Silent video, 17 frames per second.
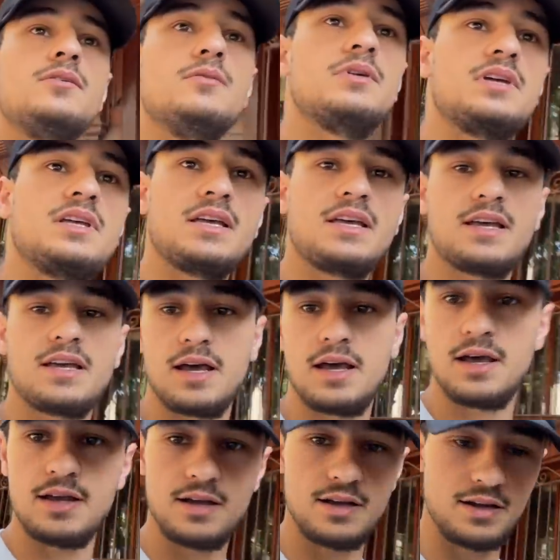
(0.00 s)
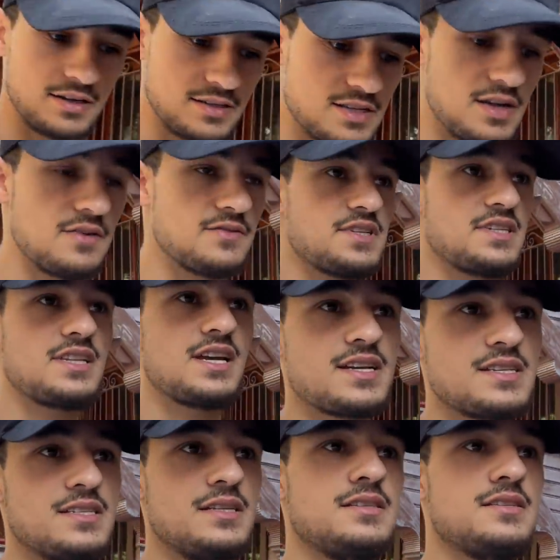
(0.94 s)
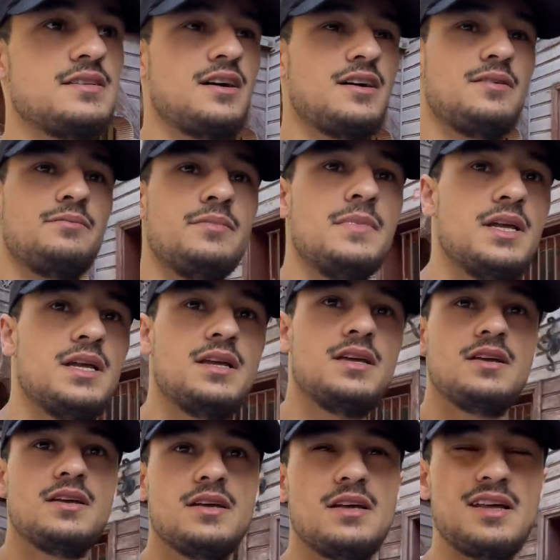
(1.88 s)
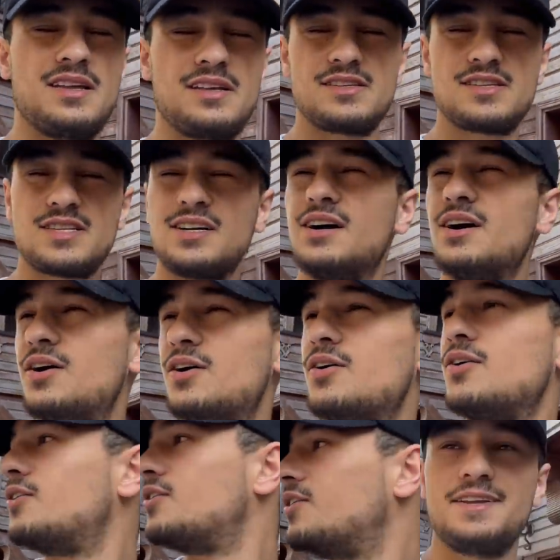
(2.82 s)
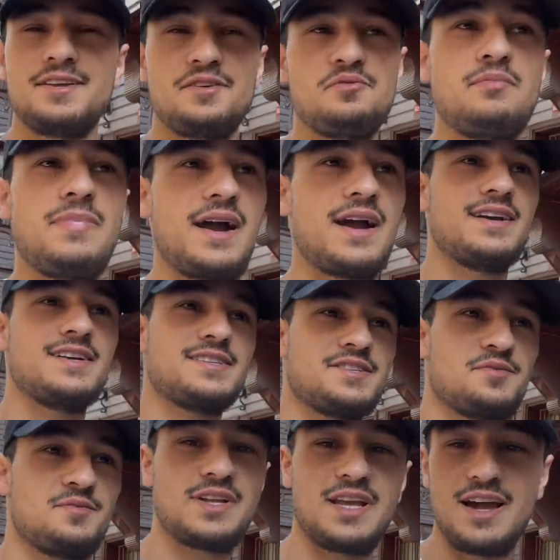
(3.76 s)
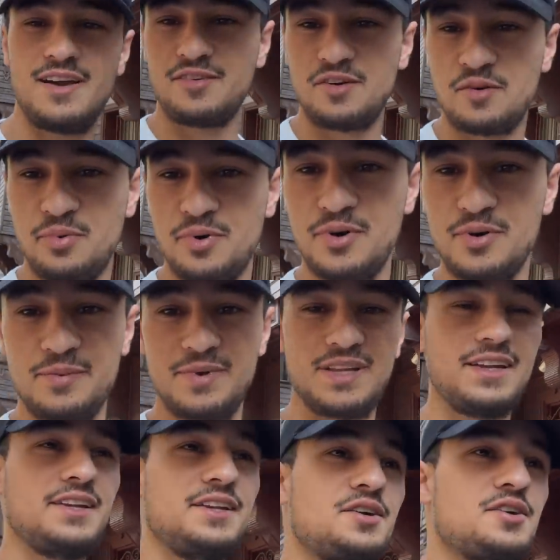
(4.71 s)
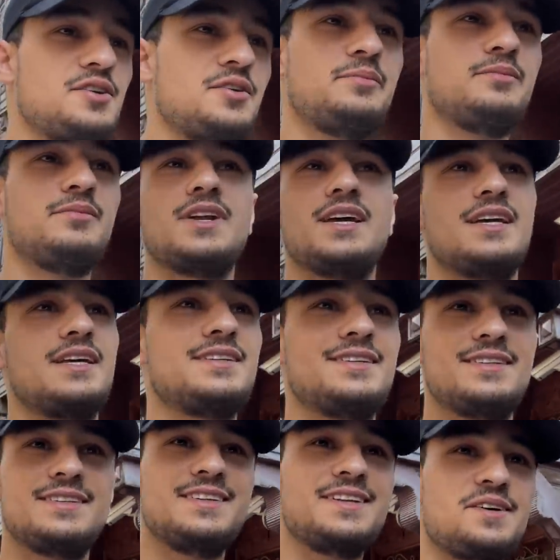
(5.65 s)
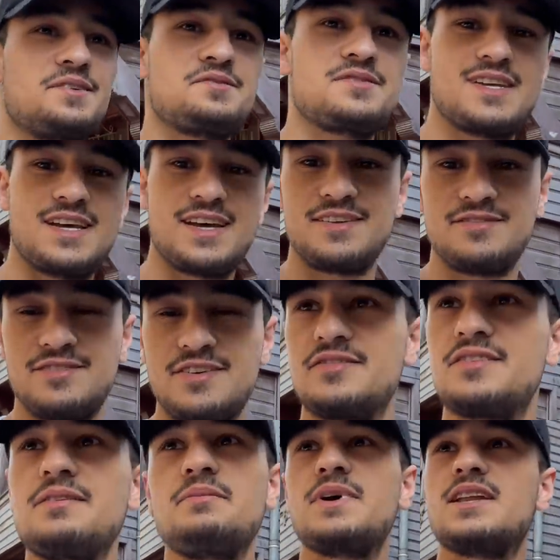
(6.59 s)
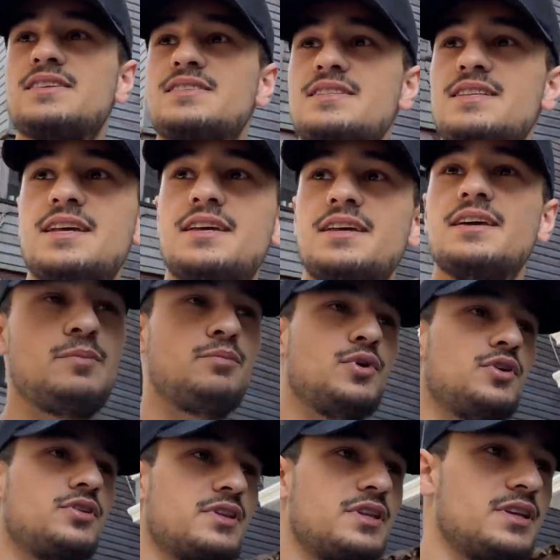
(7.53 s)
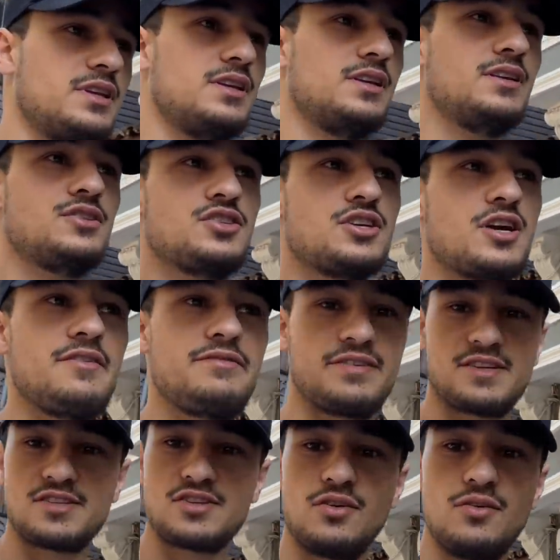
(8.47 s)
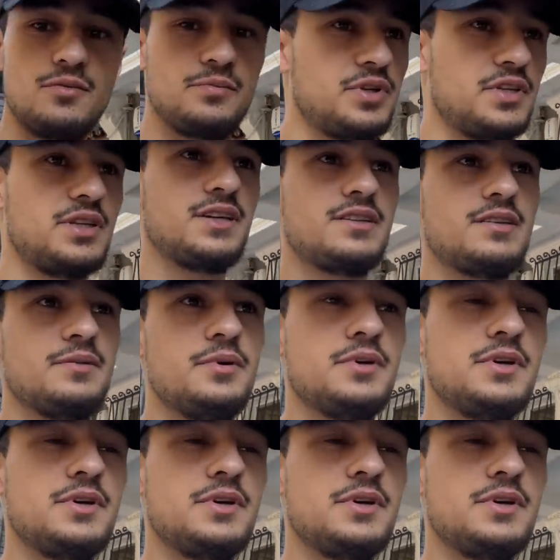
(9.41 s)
we can get ourselves a taxi in time. It's so embarrassing when you have an appointment and you come like, you know, 10, 15 minutes late. But the traffic's so unpredictable